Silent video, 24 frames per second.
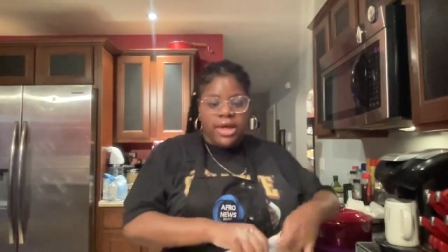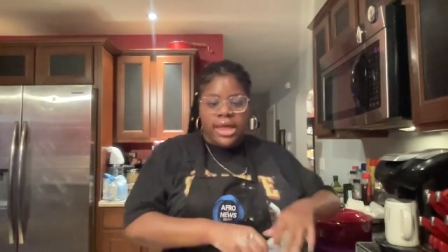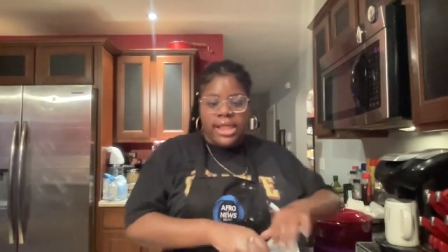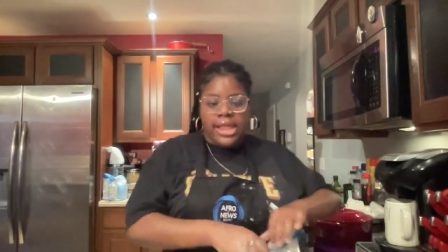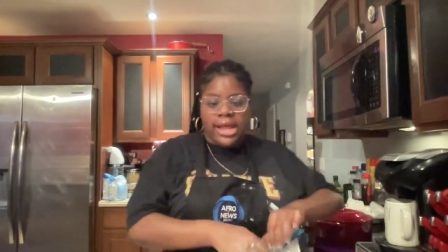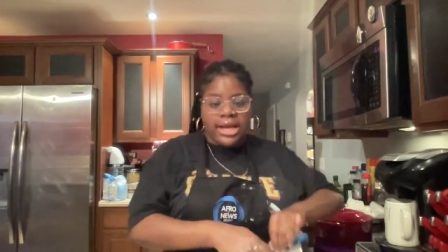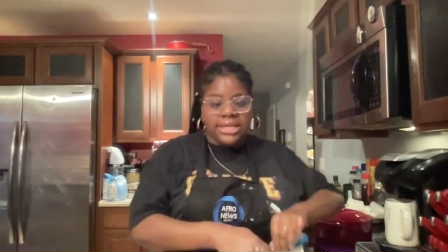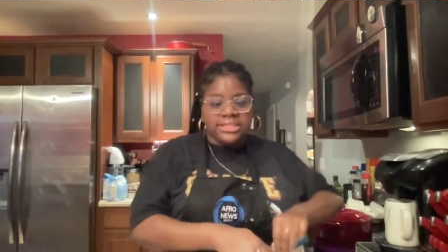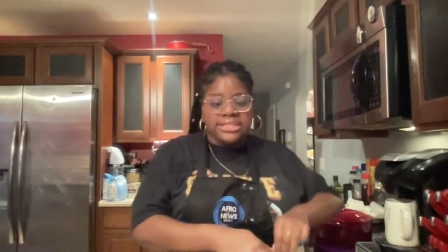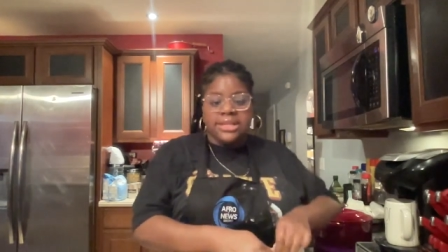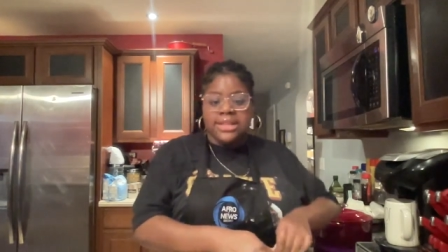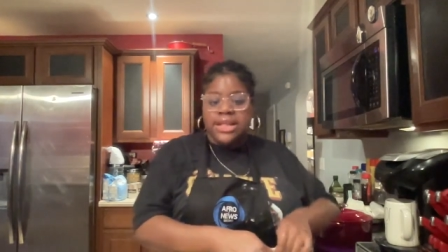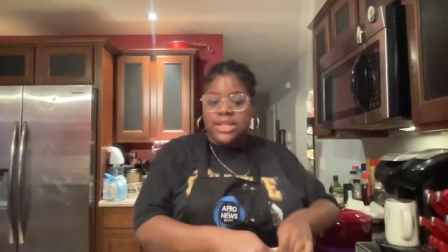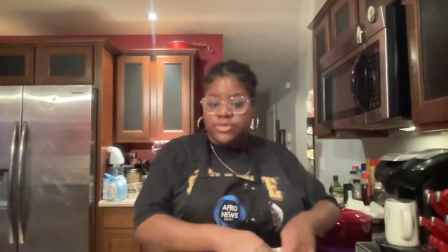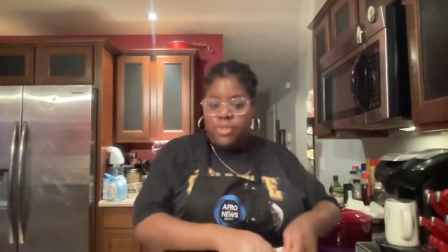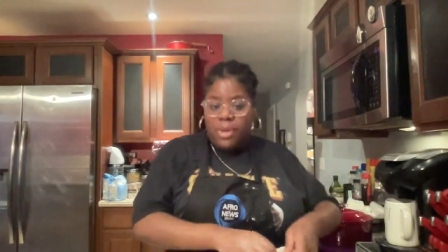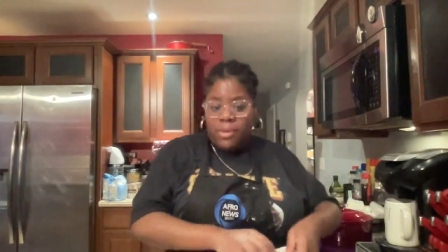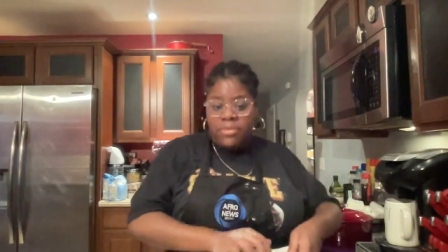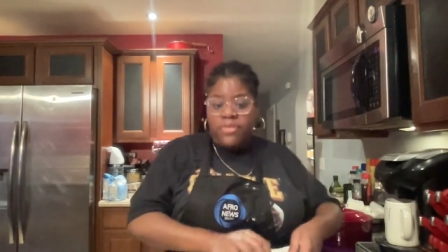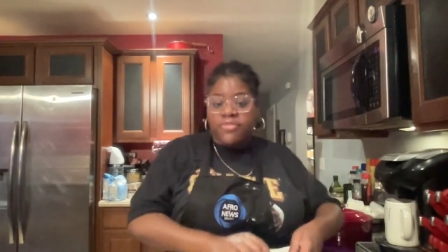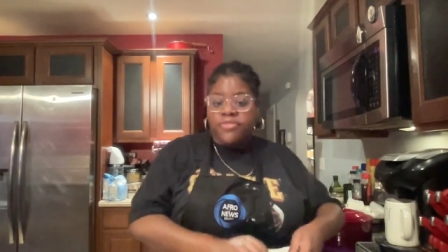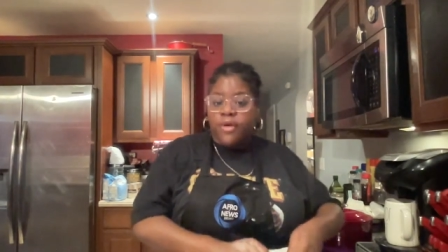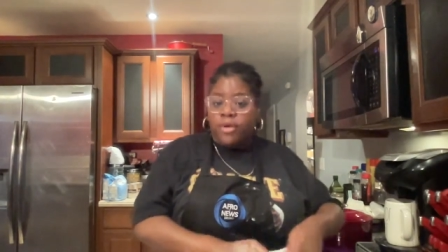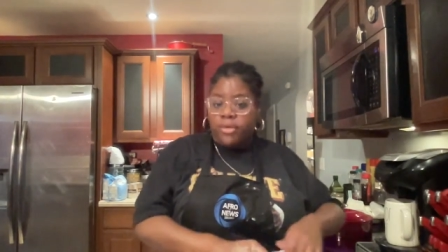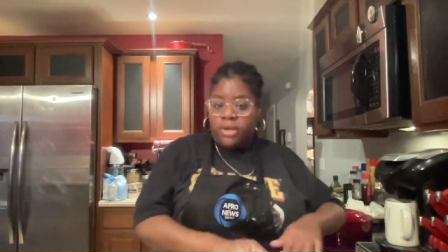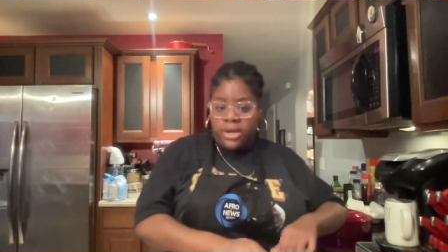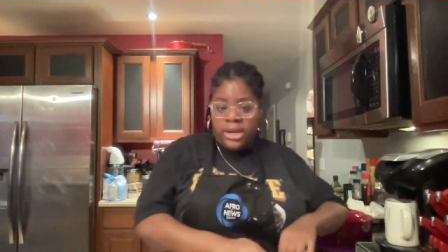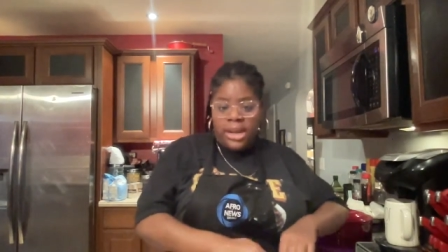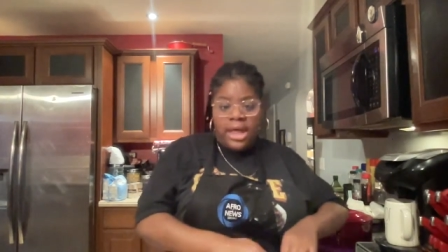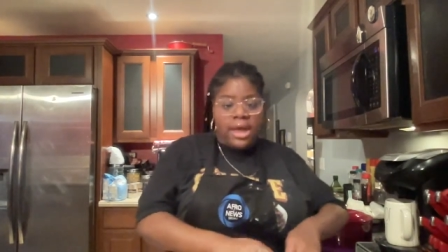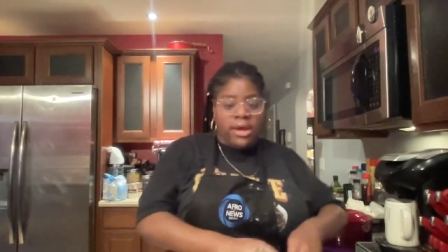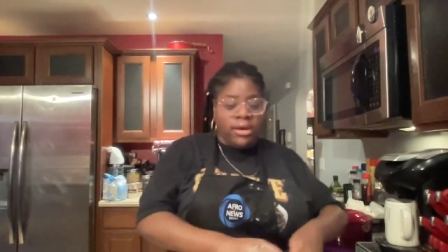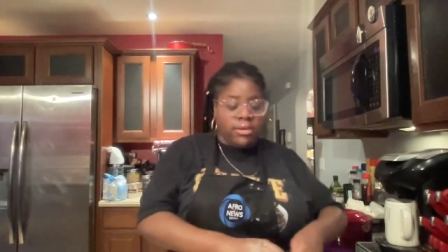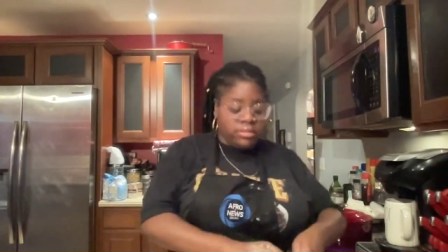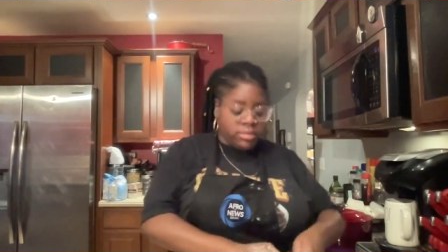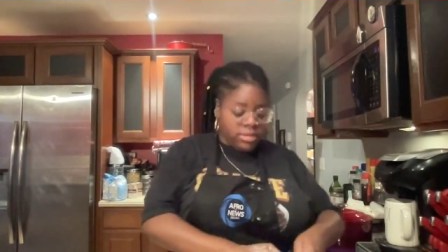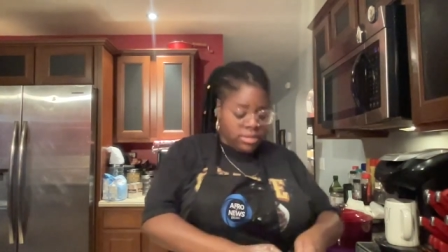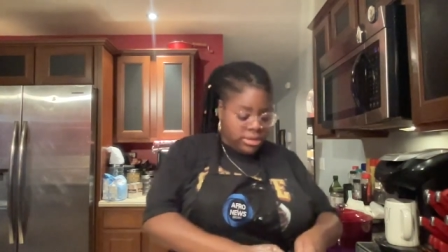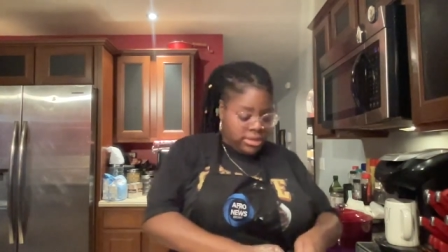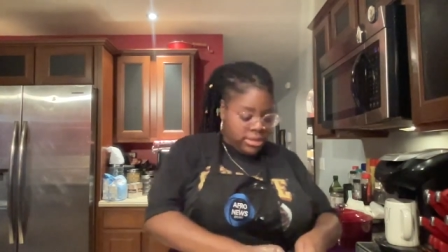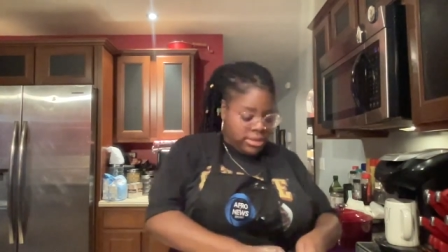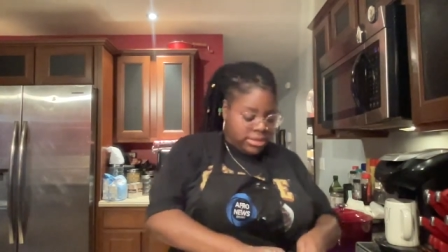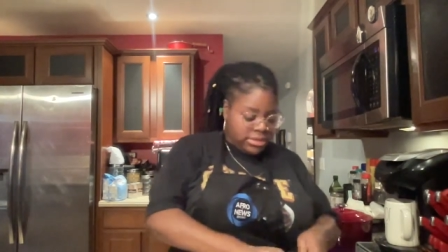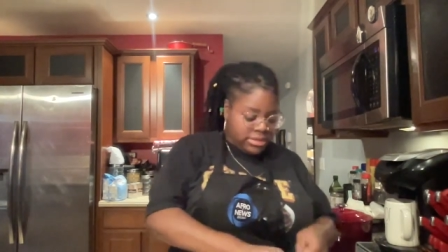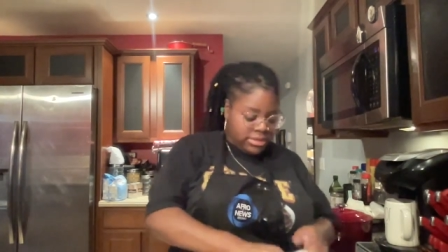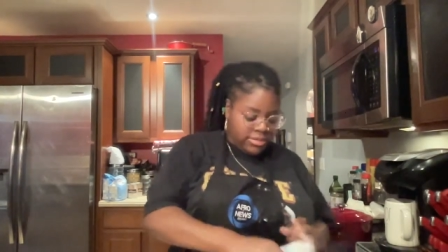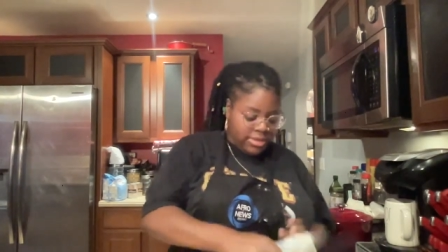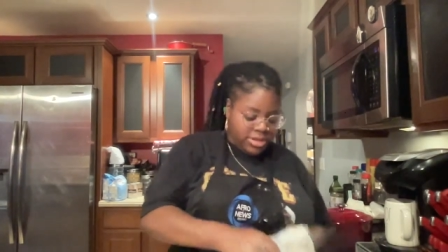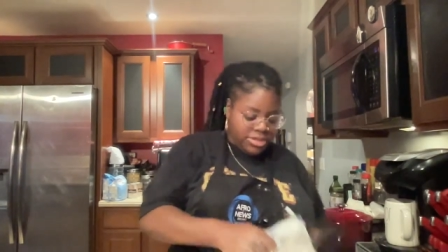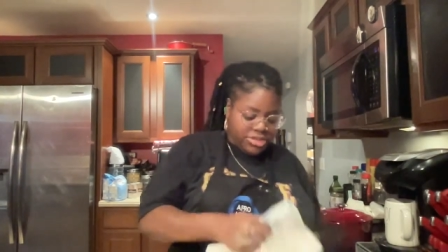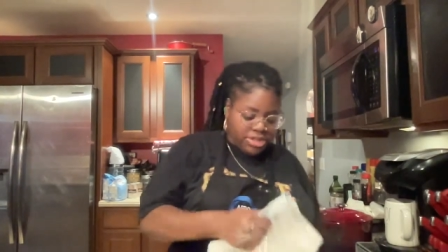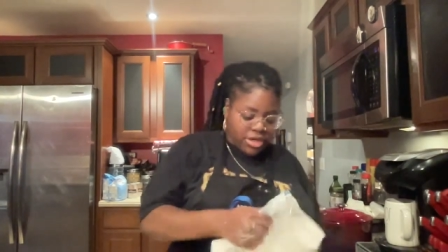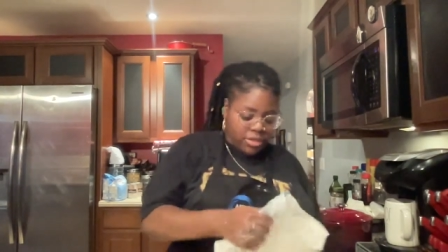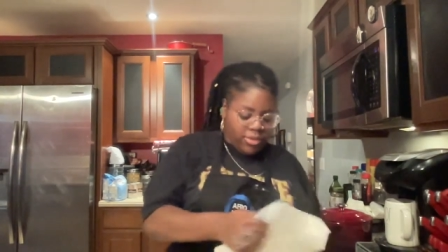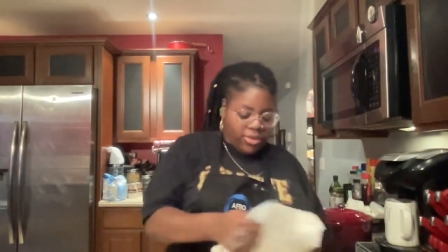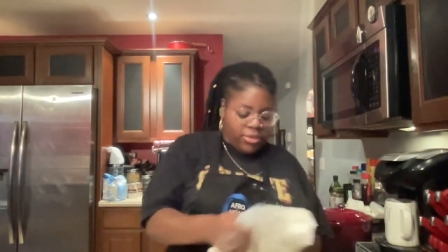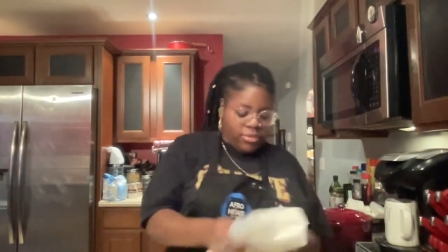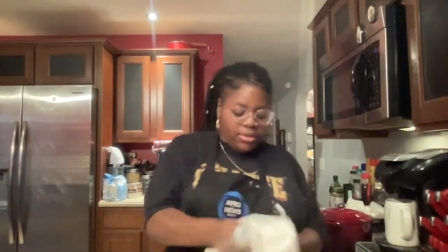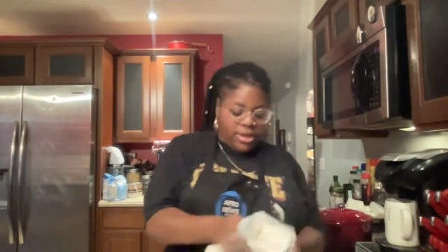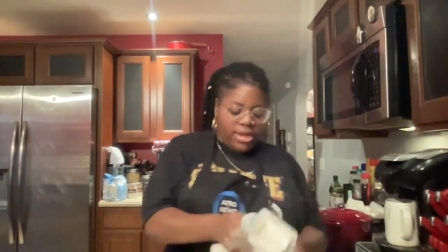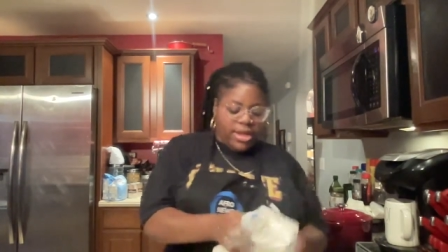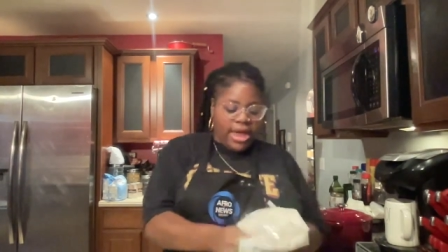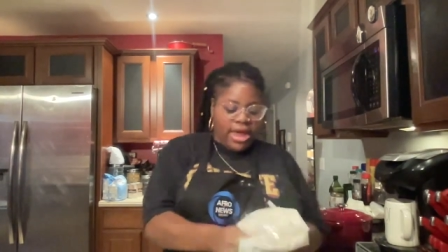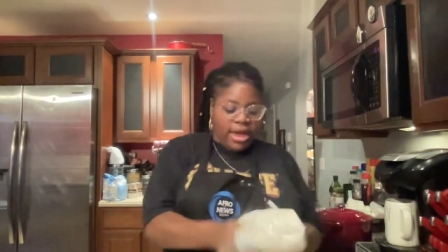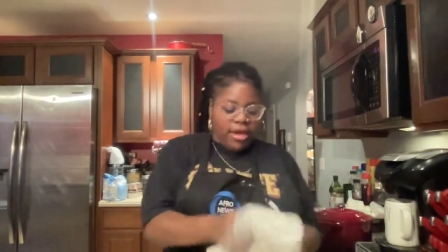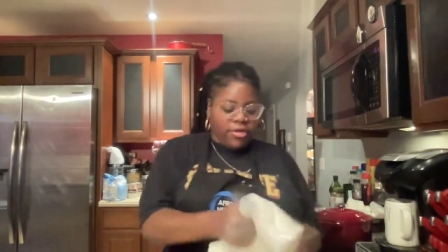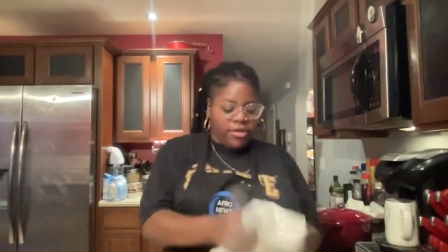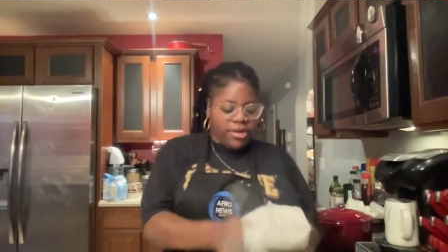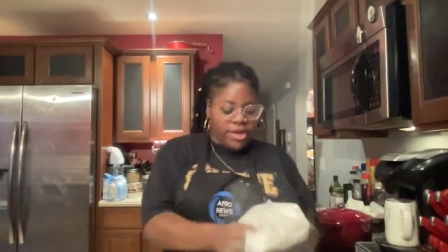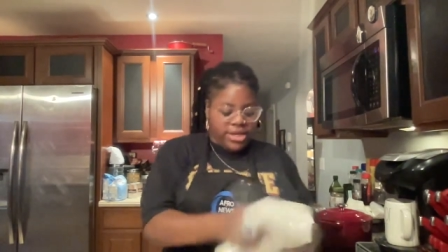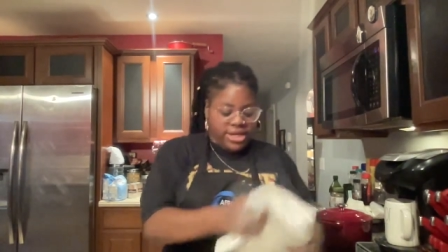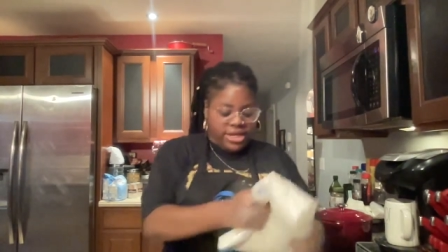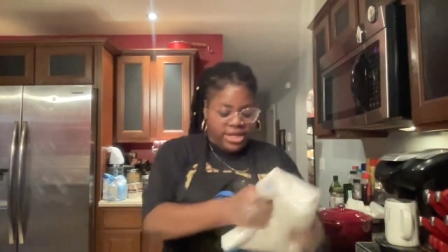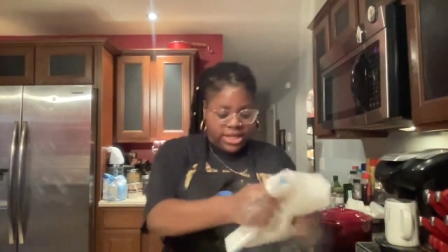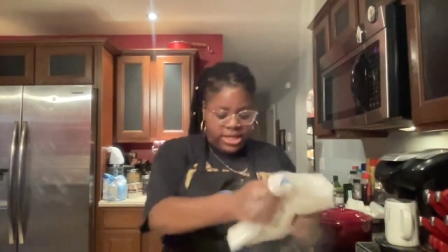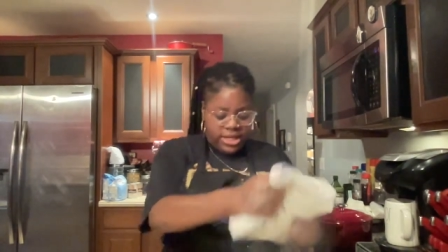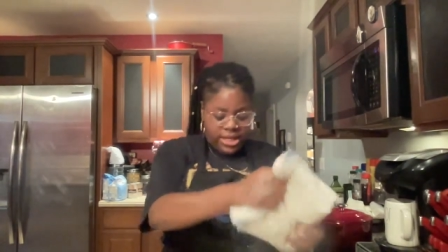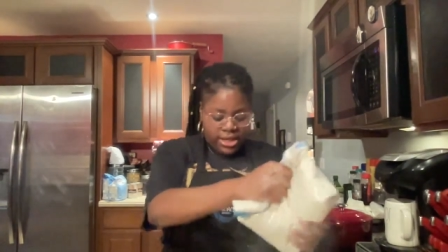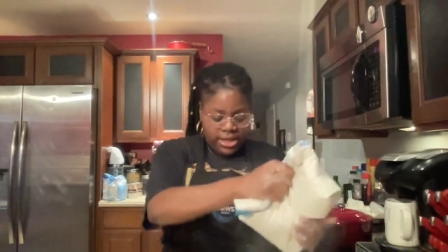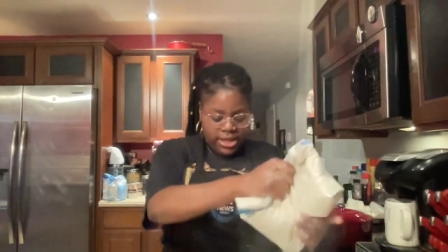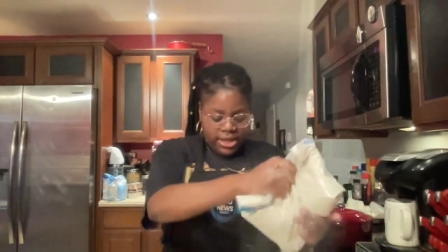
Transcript: Like I said, that's why we fold it down, to make sure that we don't encounter any